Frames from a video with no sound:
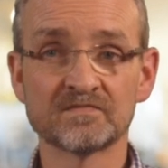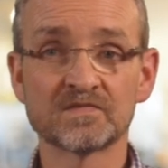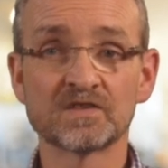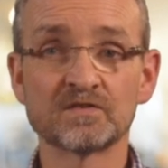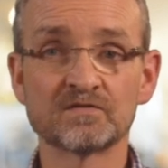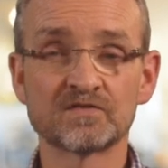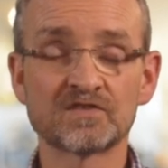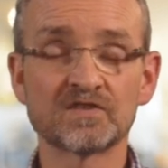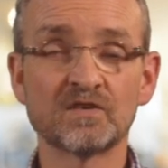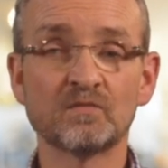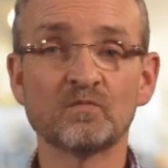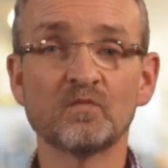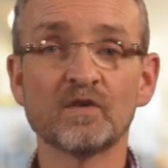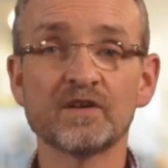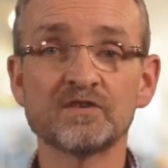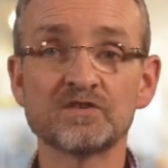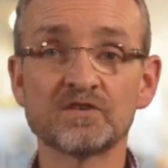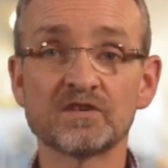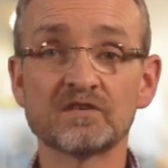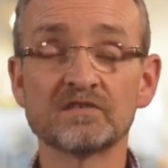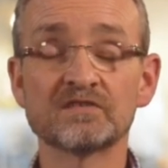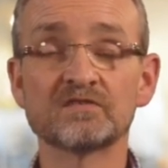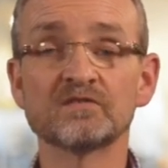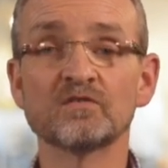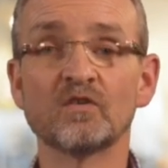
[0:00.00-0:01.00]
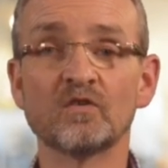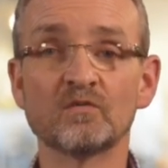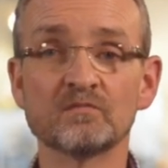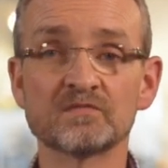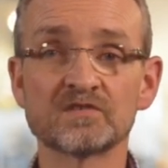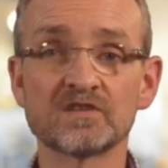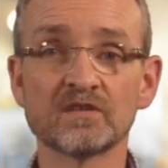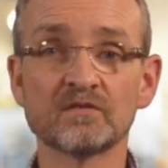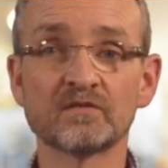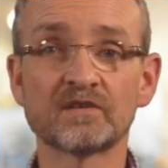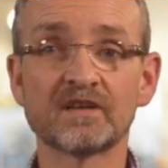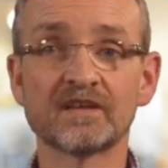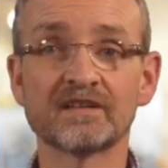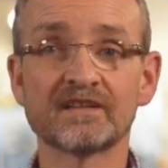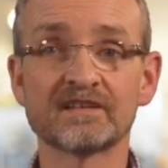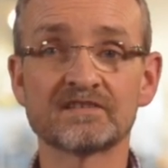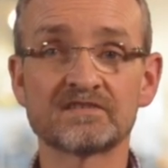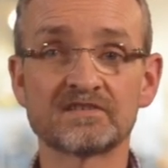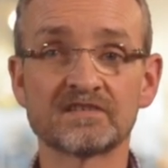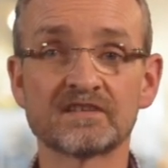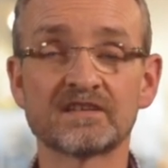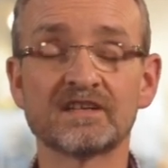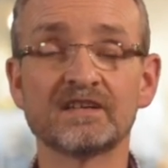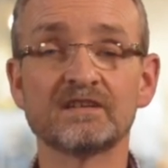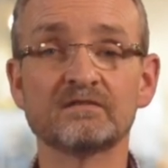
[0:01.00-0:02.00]
In some ways, you could almost look at
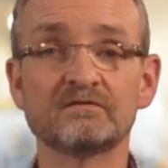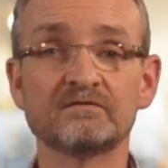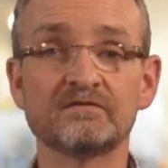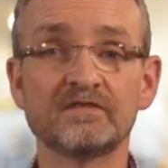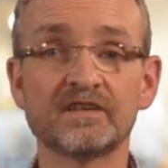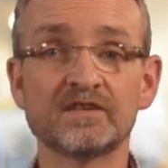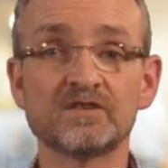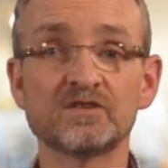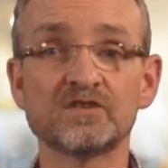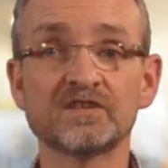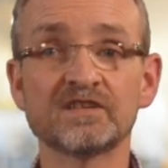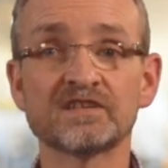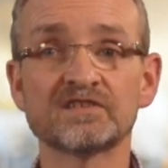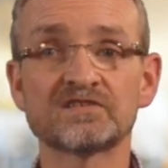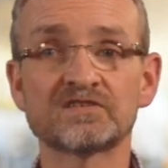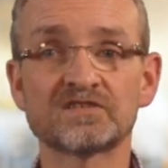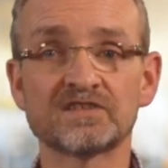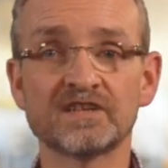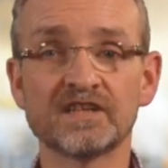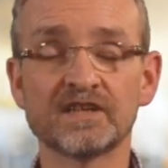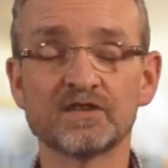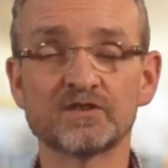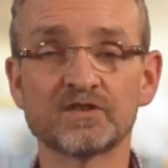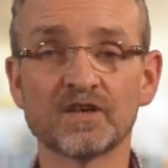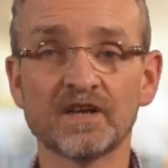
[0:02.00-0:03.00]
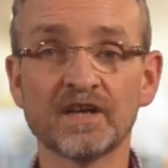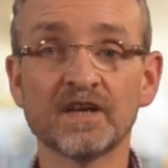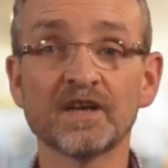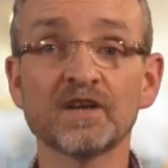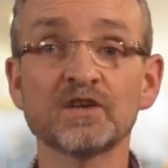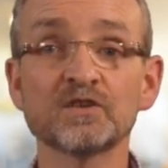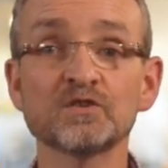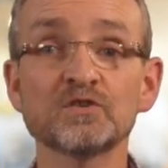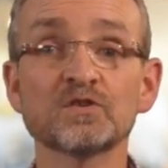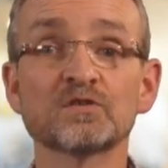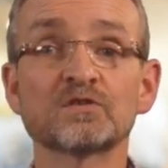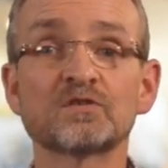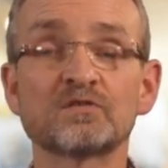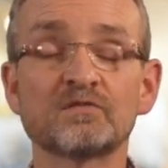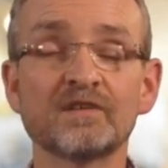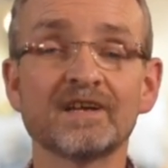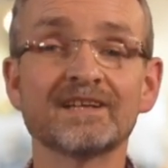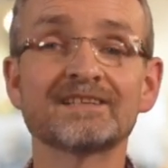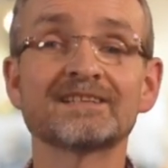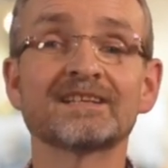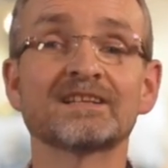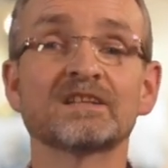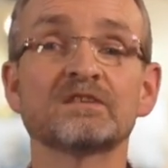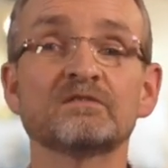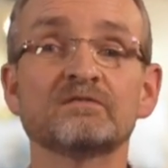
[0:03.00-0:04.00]
this as kind of visioning stage. You're
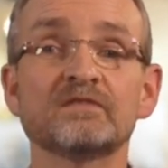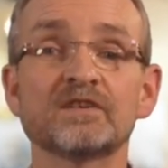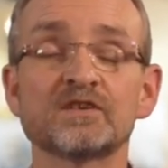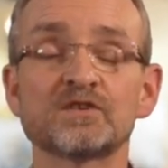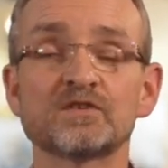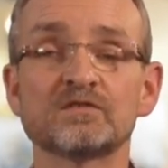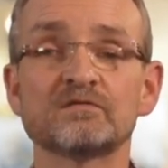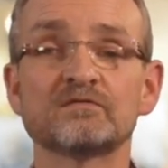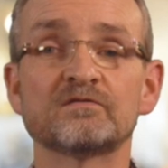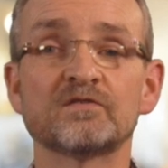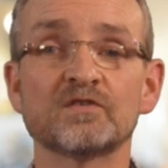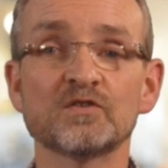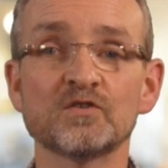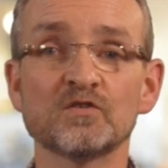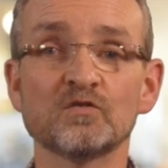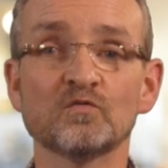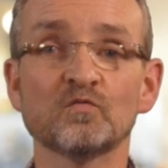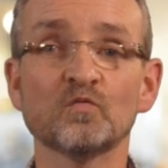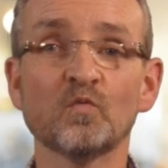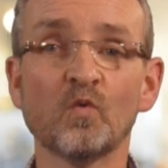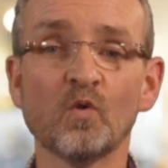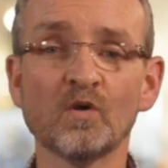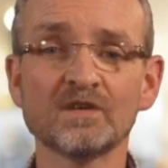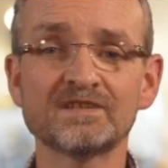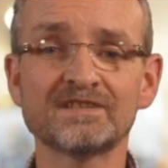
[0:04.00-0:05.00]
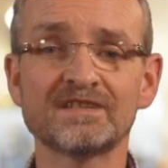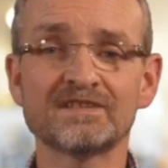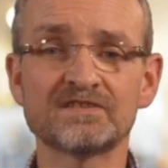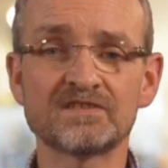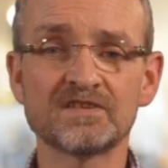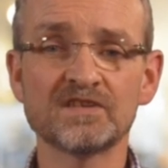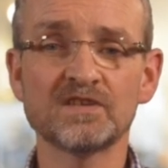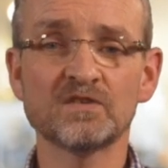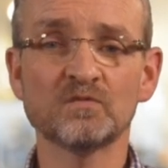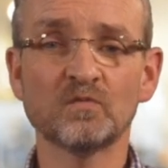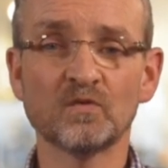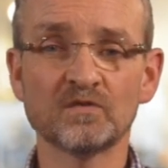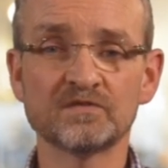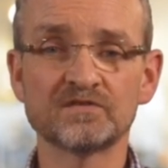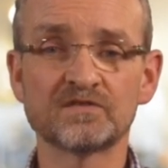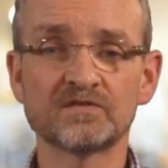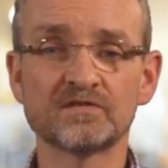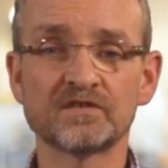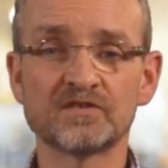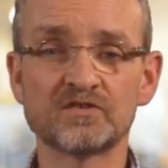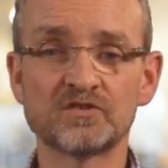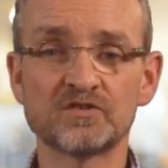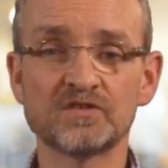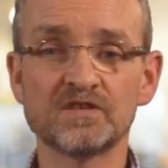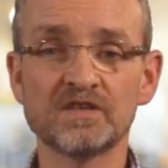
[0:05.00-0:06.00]
creating the vision for you. What is it you want to
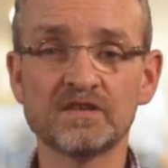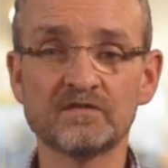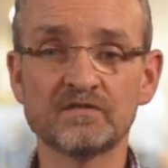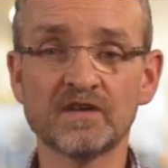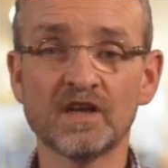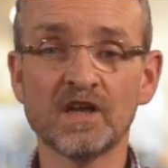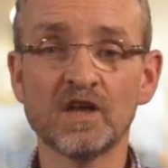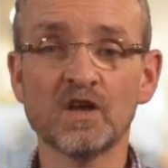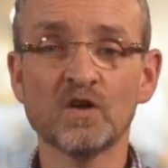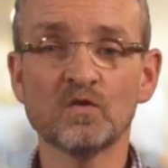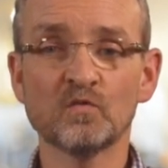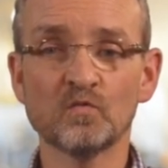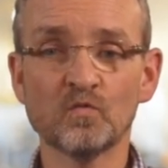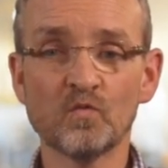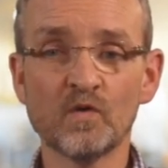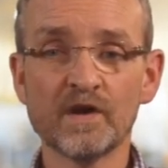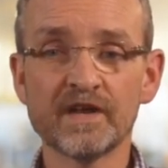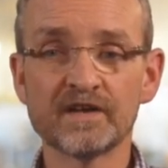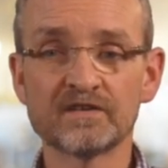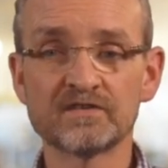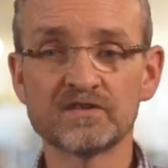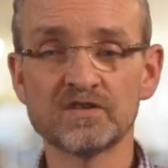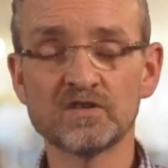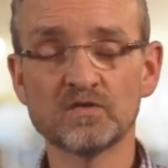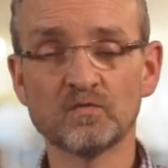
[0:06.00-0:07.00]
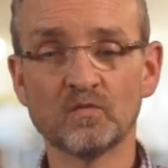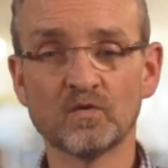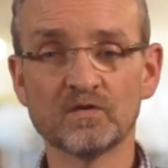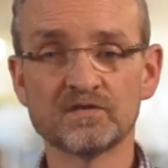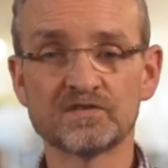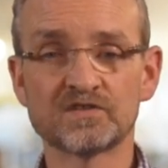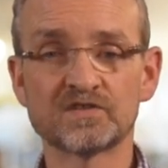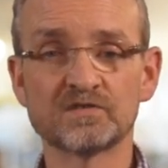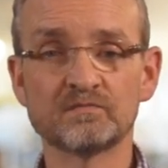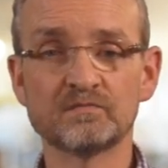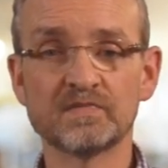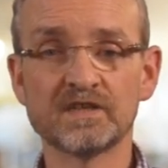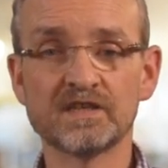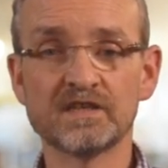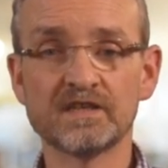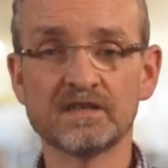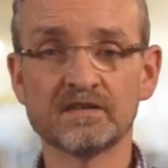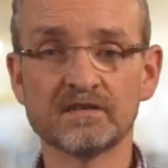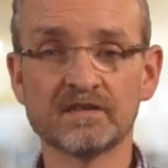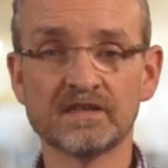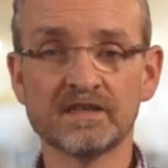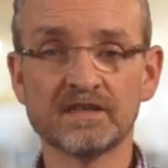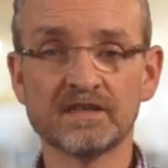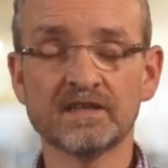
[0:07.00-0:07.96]
achieve? Where do you want to be?